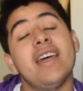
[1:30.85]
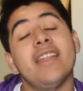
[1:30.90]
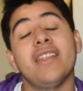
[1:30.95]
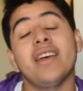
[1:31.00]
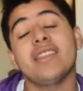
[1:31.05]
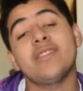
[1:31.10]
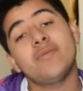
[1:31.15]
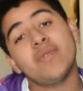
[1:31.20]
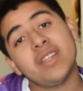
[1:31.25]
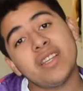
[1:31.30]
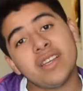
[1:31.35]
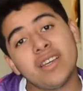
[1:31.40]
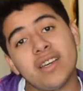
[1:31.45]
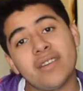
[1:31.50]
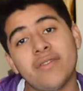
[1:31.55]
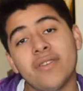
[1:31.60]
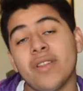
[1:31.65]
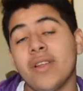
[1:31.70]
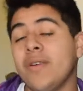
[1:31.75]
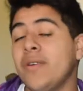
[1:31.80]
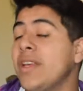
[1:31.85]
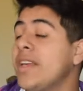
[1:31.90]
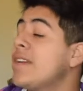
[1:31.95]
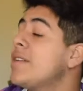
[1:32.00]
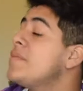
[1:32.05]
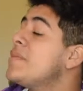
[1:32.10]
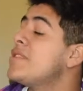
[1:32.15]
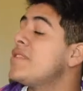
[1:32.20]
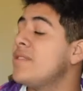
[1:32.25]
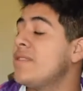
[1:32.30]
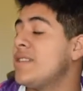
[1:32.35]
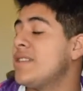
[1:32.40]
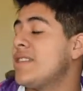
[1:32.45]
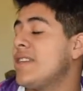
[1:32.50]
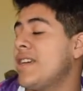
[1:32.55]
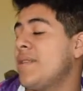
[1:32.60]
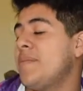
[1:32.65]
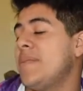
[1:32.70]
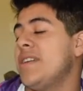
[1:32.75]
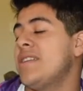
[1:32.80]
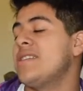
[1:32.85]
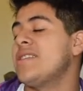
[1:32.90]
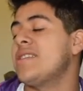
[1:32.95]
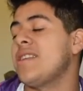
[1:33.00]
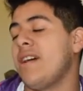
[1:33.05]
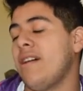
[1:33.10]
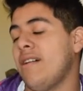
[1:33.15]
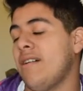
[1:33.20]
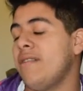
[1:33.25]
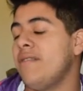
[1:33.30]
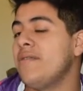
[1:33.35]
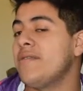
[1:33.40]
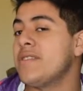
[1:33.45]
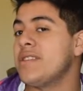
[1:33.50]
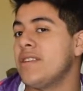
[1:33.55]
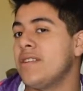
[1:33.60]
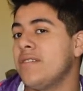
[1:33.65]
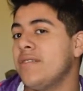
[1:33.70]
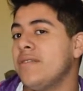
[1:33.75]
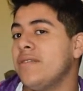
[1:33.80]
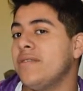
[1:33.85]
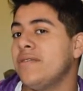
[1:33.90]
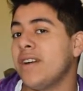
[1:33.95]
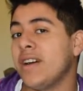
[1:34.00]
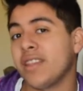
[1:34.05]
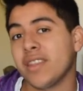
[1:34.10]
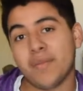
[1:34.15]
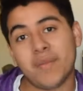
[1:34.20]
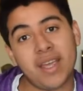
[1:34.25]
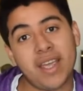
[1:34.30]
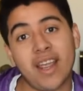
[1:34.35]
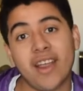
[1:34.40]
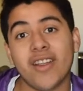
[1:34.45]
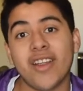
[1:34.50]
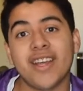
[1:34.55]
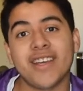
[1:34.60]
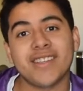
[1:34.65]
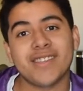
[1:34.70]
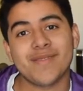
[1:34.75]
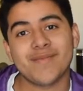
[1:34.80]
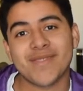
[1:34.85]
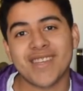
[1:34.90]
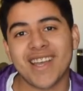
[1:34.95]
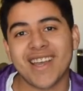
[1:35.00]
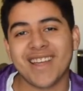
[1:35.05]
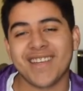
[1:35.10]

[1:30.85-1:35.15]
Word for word: That's really good for low-income students like myself. So fuck the Bay Area sometimes.